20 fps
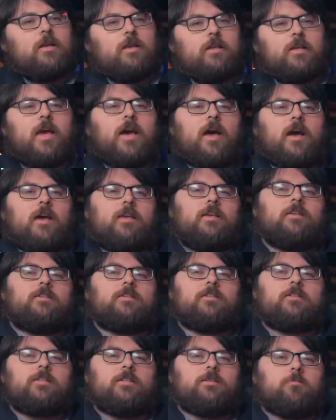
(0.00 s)
Yeah, he's
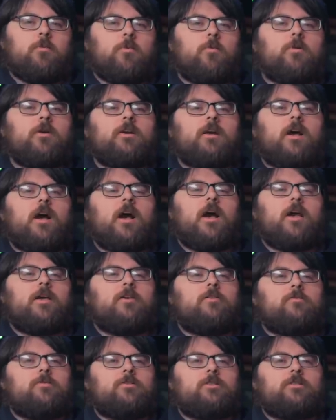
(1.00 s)
just this poor
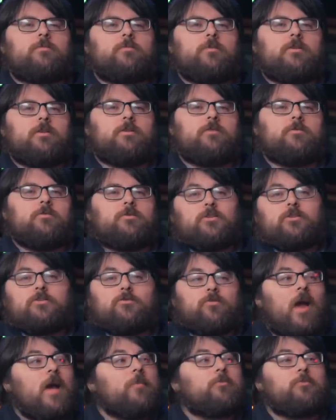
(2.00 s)
guy who's just been who's
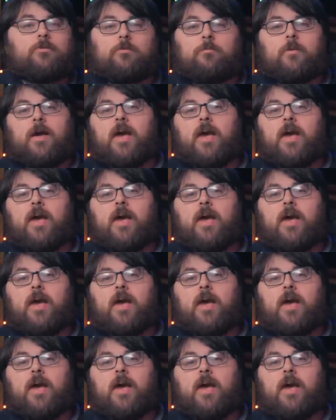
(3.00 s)
just trapped with a